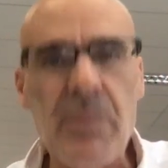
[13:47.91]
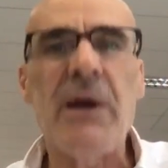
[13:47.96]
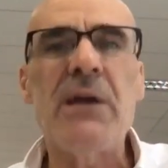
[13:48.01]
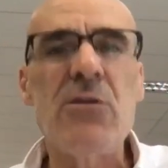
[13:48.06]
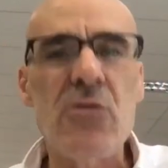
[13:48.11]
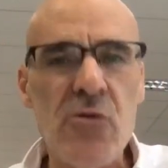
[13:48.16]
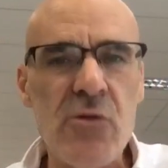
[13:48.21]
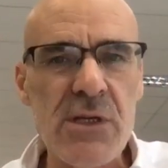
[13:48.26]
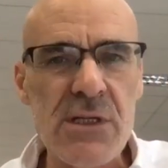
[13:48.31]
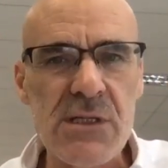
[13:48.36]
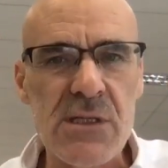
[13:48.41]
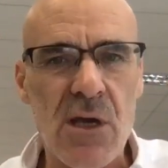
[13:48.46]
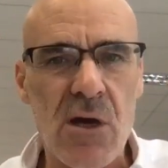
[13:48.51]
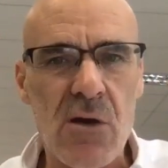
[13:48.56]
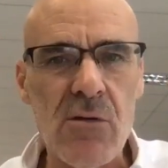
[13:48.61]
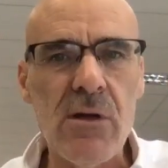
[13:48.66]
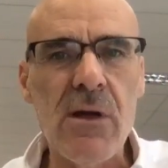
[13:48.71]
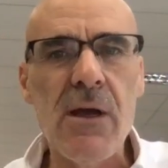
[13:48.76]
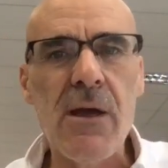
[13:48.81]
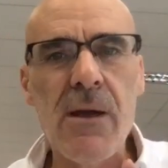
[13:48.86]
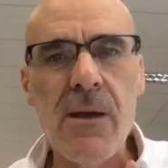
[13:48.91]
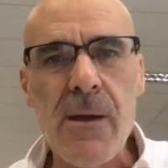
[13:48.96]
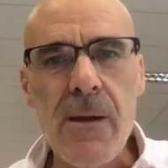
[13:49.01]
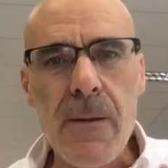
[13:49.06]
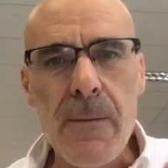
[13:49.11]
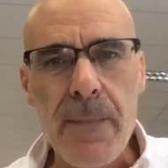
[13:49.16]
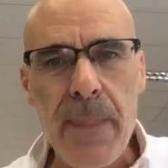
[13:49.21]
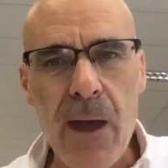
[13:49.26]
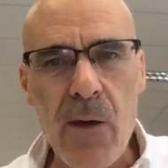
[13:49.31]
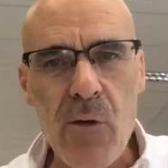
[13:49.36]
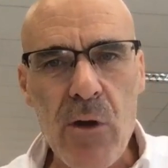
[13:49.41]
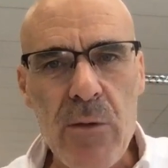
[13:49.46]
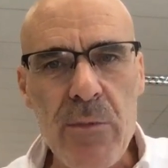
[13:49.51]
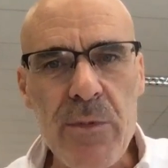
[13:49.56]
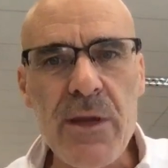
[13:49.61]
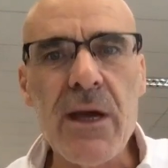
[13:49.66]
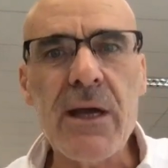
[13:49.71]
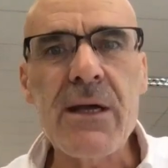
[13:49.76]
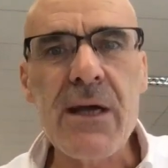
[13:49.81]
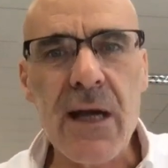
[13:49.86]
By doing so, there will
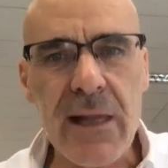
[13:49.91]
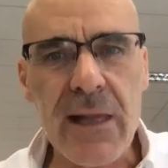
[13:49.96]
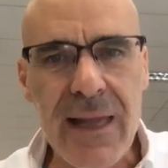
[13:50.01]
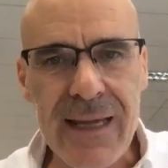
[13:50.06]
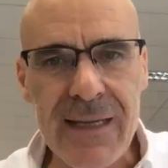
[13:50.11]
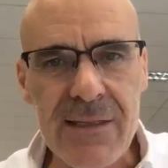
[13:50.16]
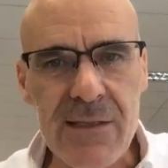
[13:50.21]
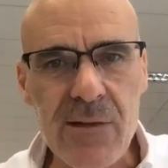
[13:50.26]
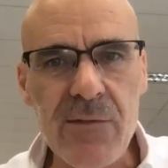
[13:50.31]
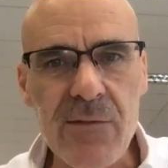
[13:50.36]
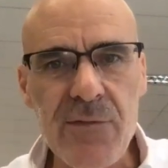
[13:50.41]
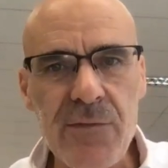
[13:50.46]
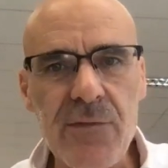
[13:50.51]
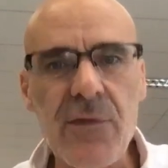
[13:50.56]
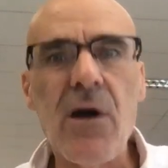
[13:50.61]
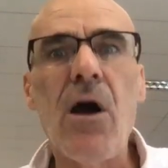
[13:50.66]
be a collective,